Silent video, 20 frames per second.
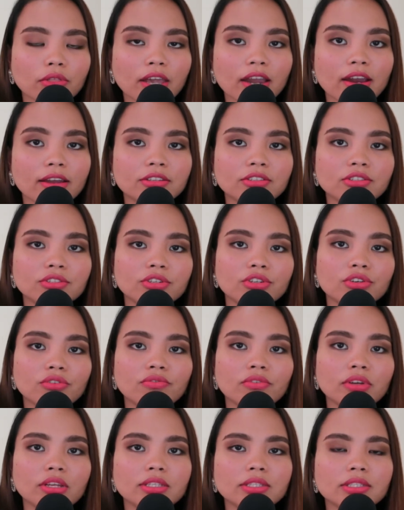there
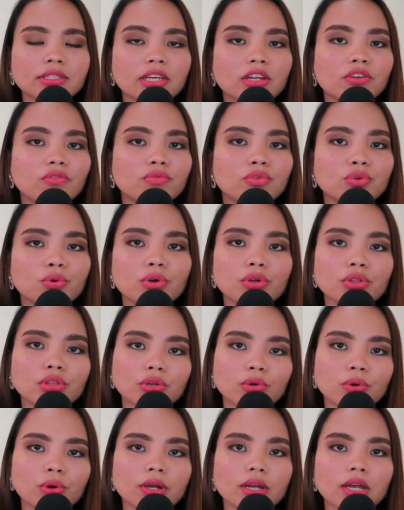instead of
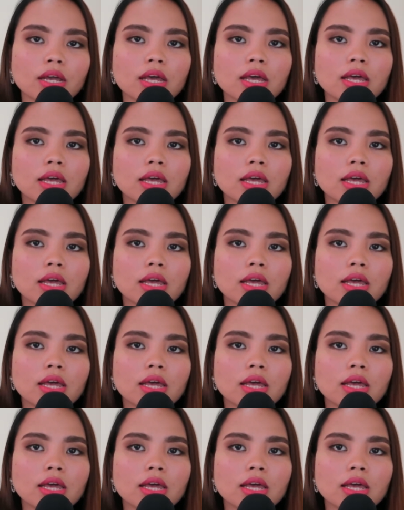North York,